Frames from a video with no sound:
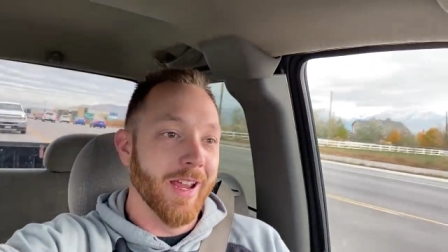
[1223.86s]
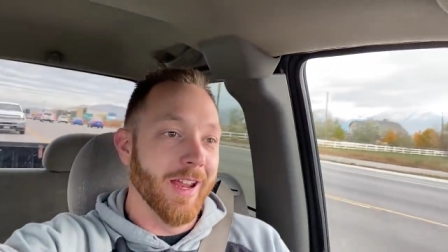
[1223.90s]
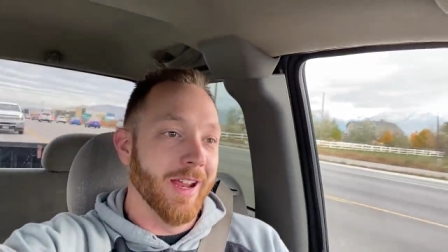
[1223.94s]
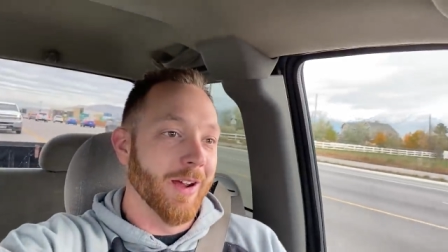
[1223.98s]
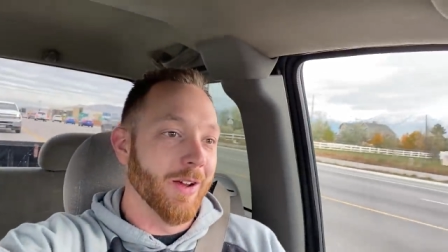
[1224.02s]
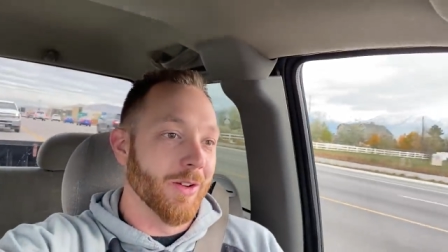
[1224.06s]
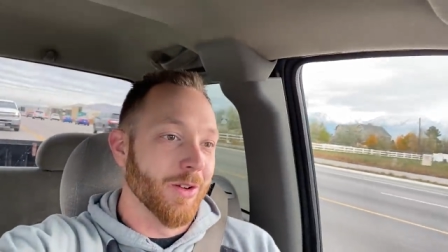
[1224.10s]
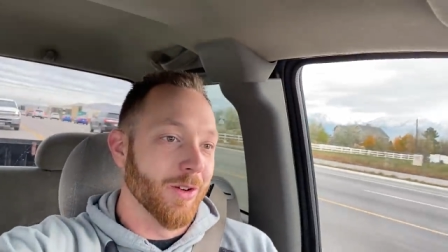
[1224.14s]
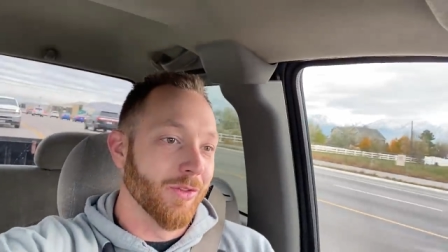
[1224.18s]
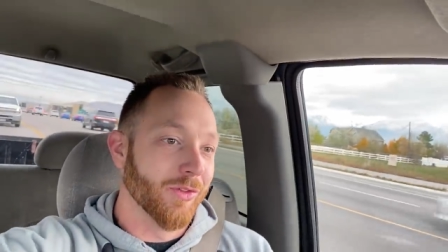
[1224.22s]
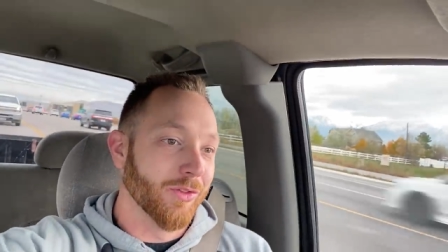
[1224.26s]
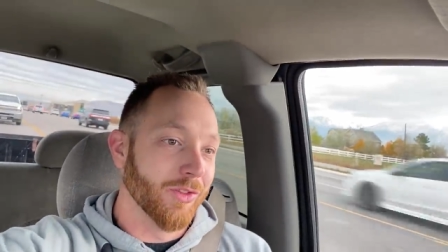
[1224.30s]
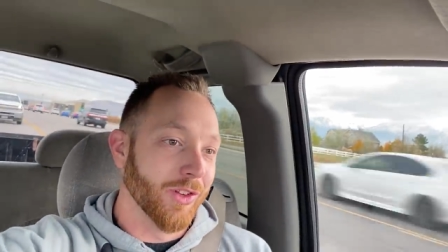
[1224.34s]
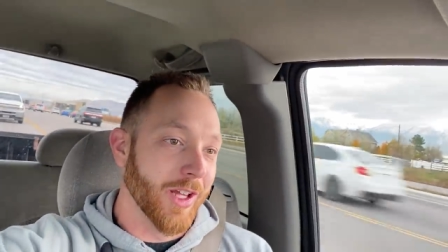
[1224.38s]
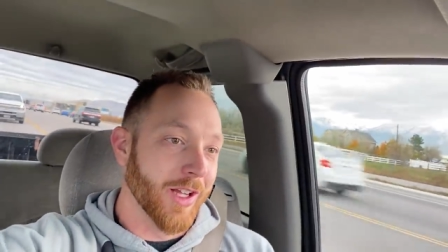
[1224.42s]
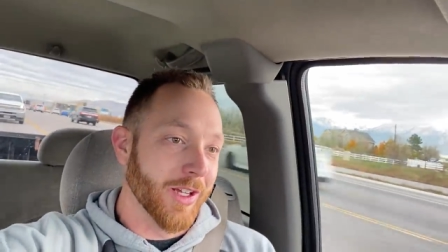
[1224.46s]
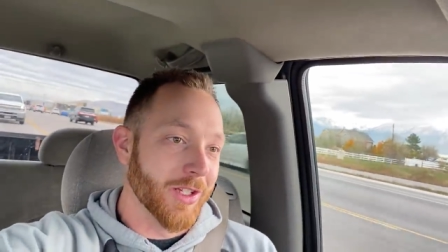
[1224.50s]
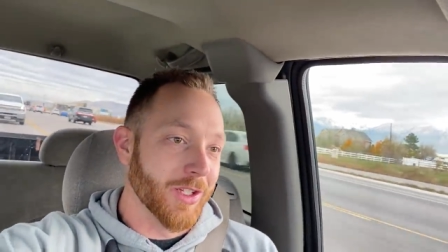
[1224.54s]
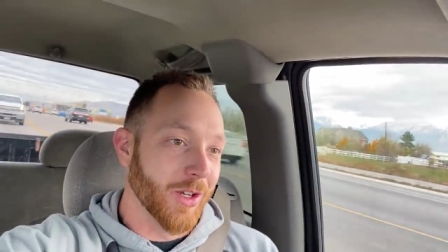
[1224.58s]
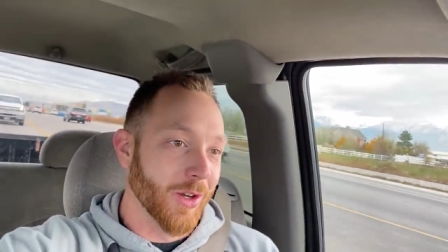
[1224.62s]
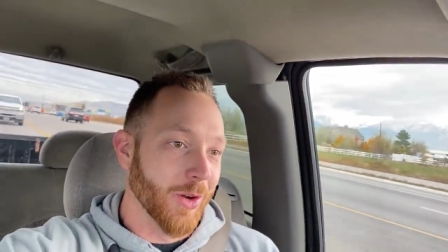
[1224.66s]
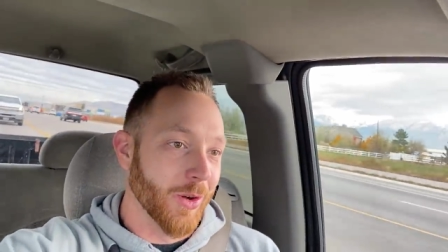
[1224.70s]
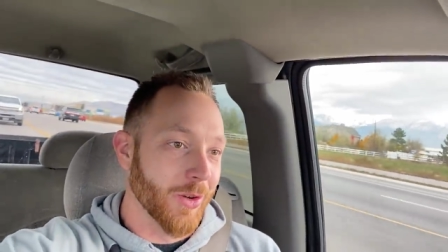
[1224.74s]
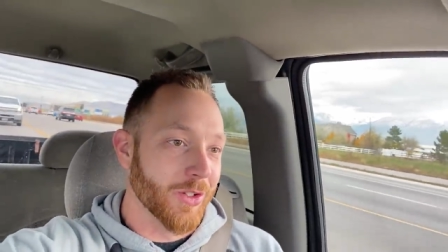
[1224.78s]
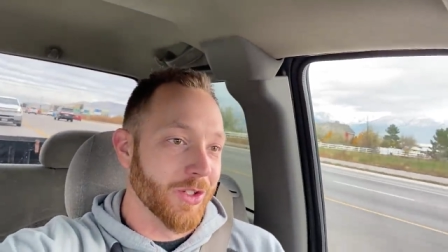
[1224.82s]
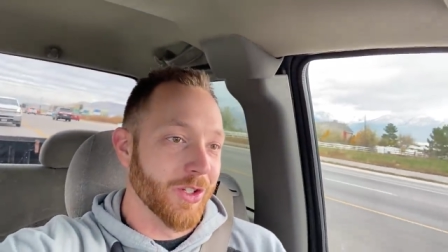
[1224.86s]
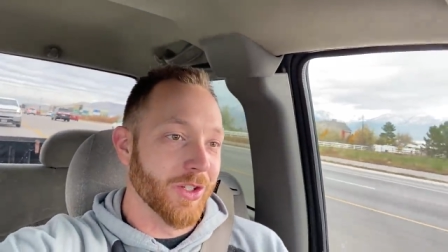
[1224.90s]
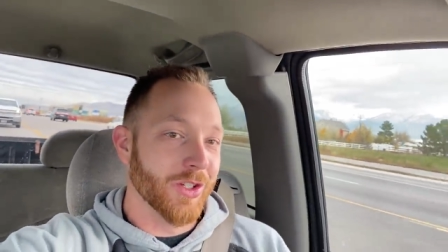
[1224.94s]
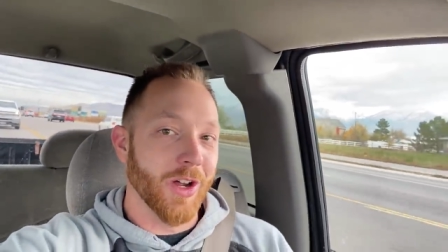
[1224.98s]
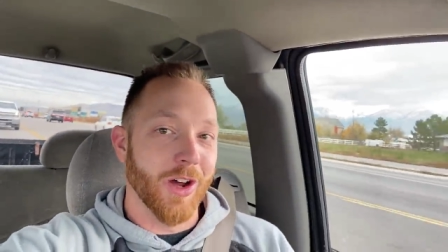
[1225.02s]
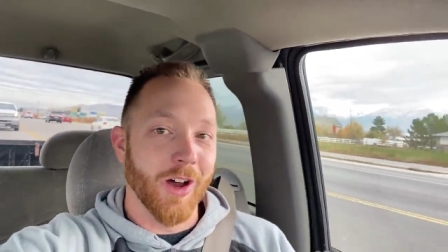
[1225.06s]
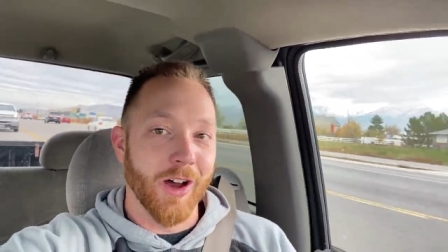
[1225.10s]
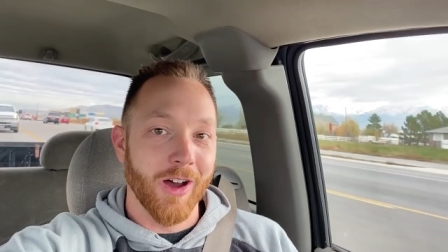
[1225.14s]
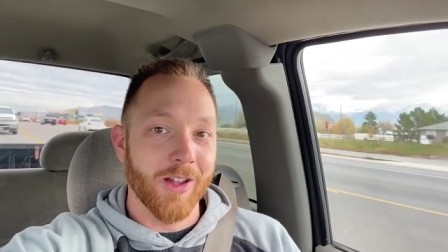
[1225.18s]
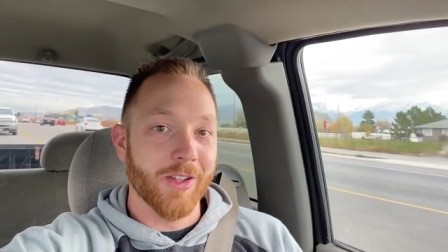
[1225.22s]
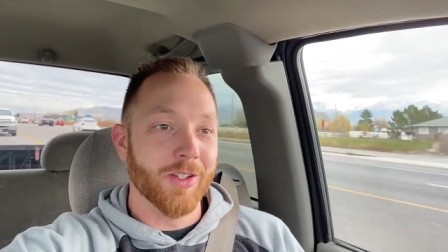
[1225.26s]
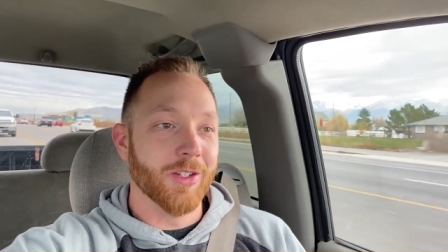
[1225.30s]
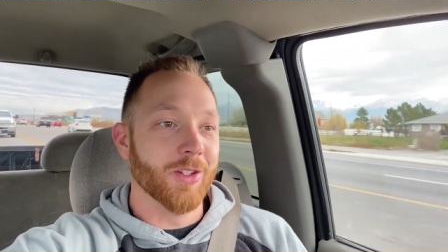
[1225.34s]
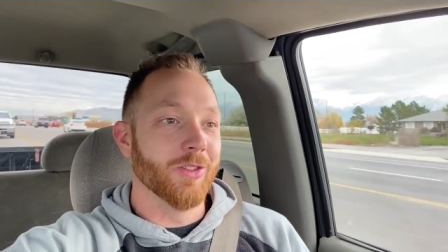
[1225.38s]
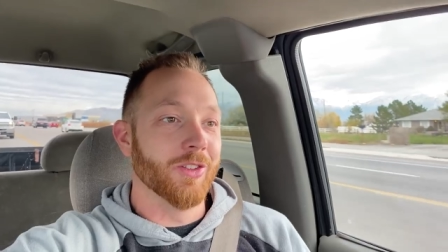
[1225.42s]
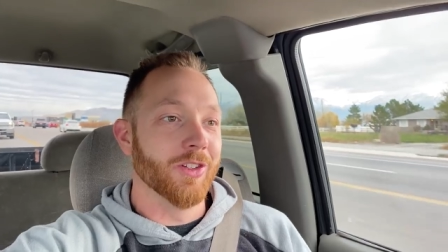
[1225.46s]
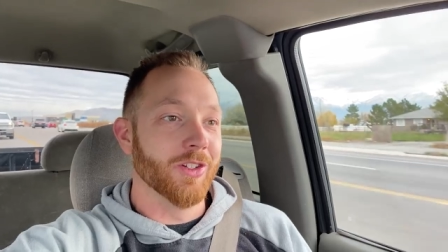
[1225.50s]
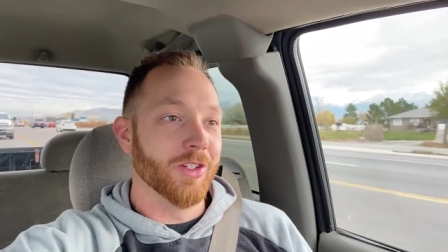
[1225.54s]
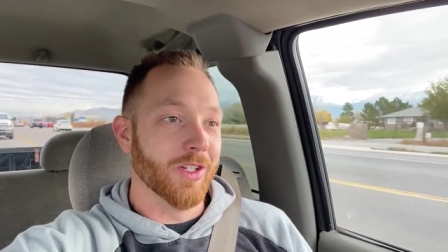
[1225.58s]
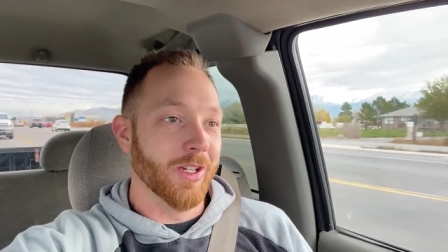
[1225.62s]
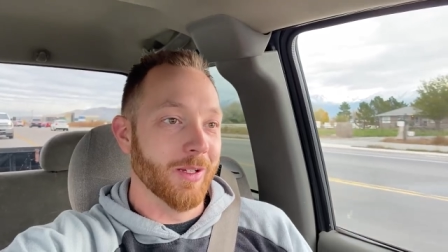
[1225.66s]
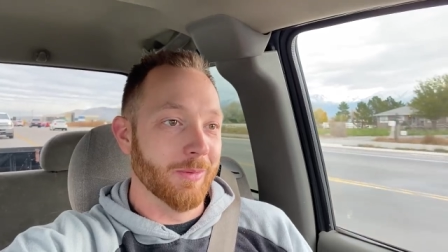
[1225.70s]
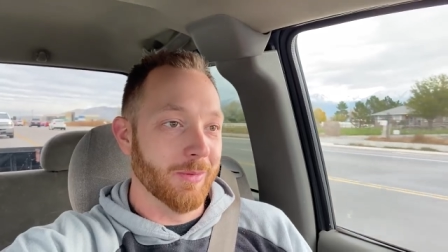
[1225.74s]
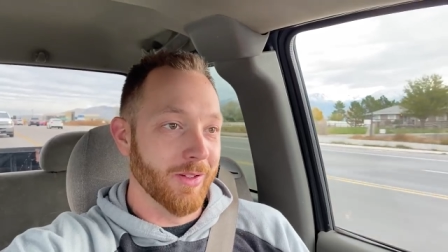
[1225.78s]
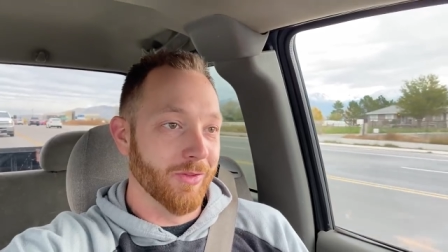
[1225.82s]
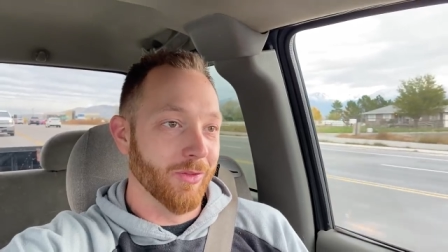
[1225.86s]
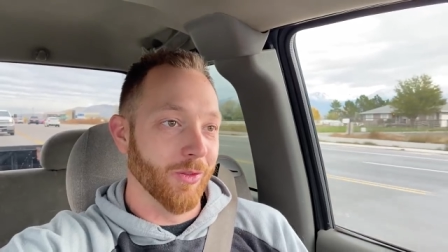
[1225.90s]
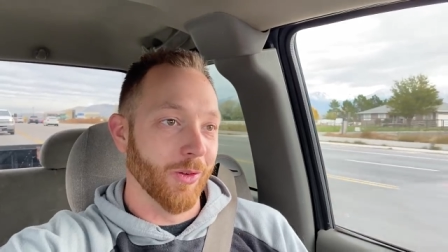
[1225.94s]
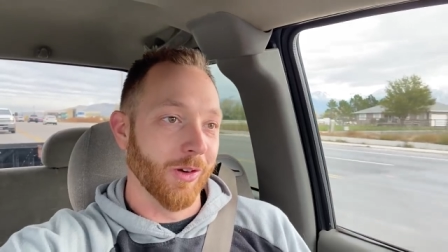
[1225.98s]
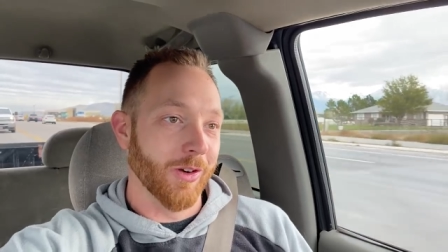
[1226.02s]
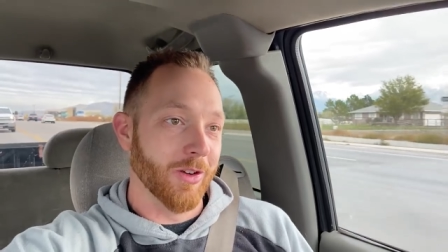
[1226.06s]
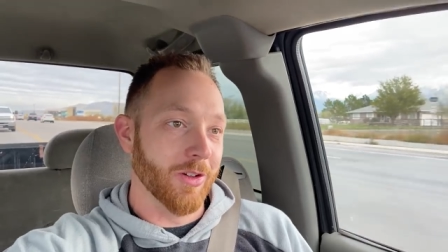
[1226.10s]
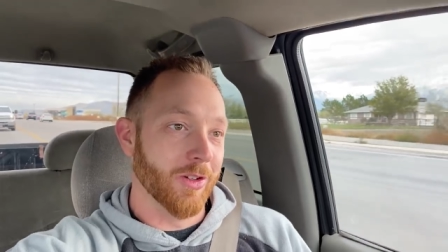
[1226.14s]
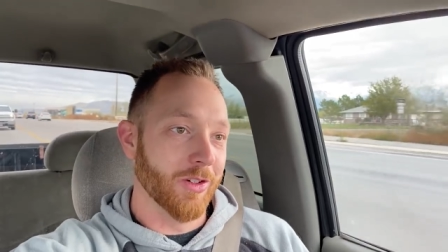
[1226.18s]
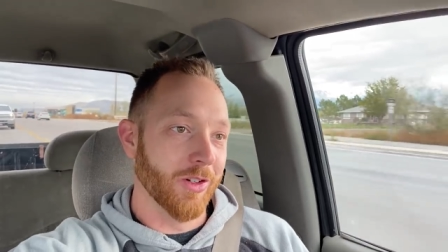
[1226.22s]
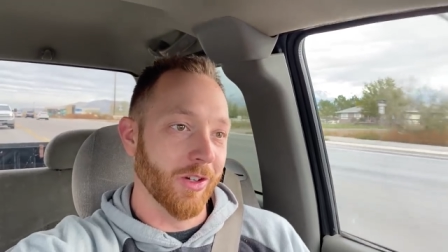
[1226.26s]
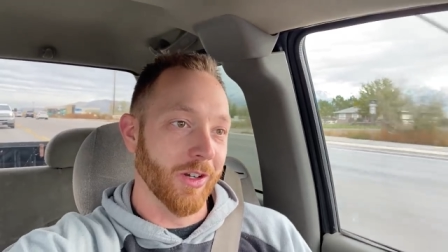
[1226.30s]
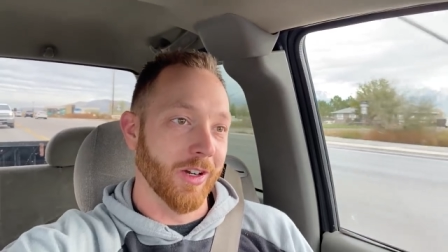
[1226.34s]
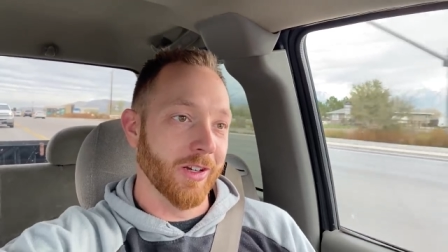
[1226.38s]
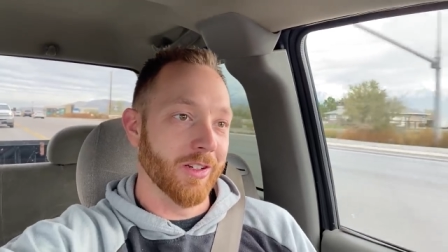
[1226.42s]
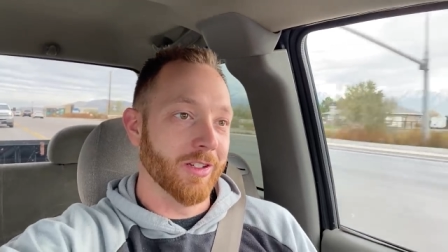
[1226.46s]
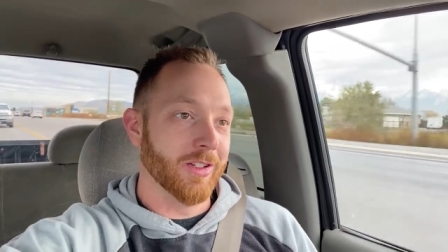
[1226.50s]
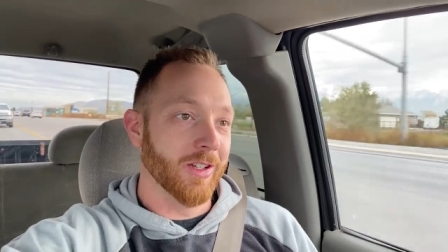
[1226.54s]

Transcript: 800 flex hoses onto the GMT 400 truck.